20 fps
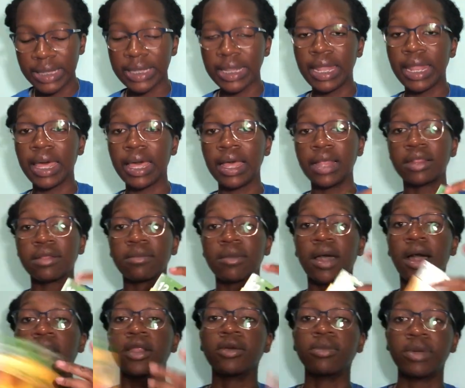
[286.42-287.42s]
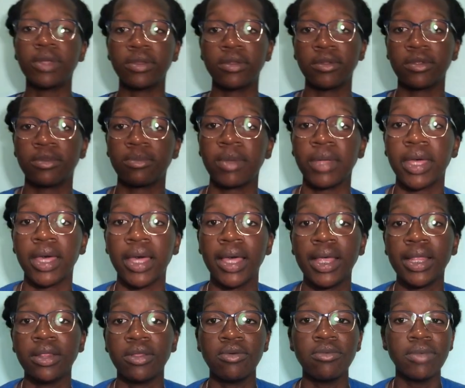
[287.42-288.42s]
Then I got some color pencils
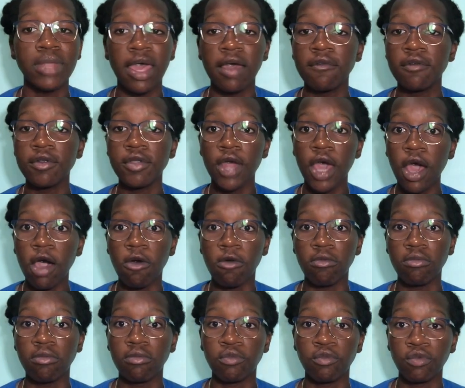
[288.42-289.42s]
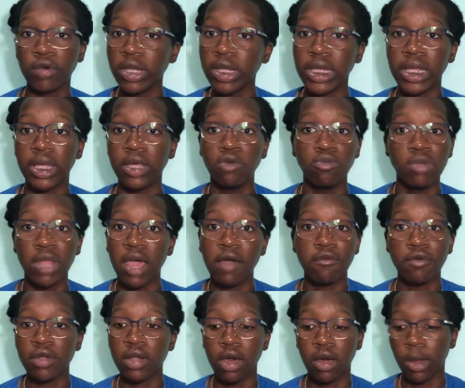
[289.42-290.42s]
because you never know. Really, you
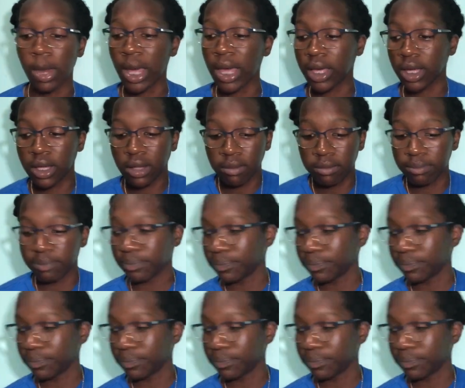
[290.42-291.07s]
never know, like,